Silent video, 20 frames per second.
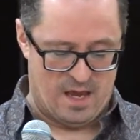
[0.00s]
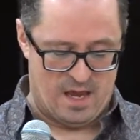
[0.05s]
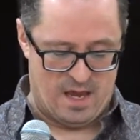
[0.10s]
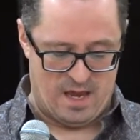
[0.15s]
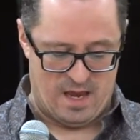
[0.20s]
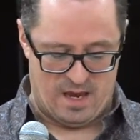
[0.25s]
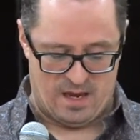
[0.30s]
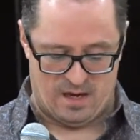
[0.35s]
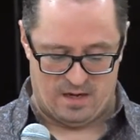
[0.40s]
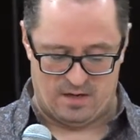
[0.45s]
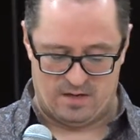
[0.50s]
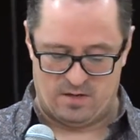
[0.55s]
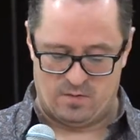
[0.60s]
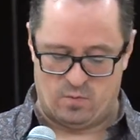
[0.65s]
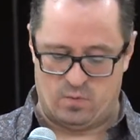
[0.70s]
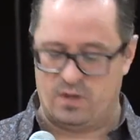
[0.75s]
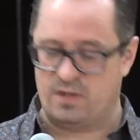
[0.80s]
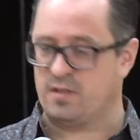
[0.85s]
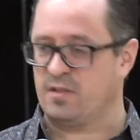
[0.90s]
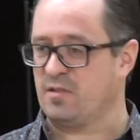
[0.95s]
And
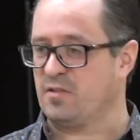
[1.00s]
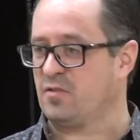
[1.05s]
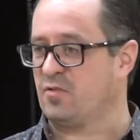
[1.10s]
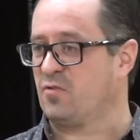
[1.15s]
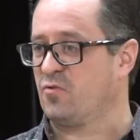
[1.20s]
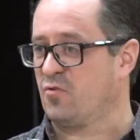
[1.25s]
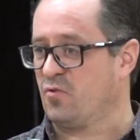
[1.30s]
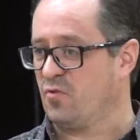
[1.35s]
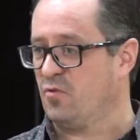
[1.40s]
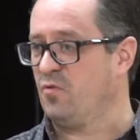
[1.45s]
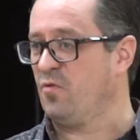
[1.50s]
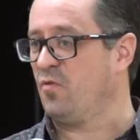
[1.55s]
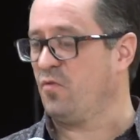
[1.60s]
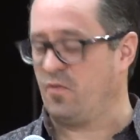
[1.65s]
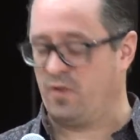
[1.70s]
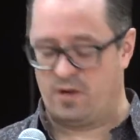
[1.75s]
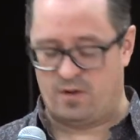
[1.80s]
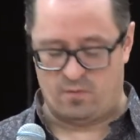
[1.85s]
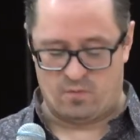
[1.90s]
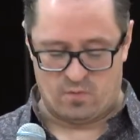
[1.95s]
what does true
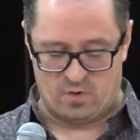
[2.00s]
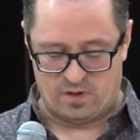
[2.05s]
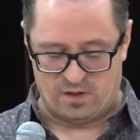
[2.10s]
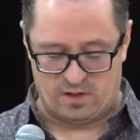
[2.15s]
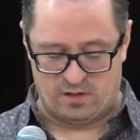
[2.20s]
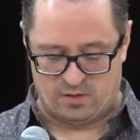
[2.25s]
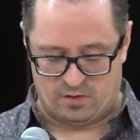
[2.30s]
freedom really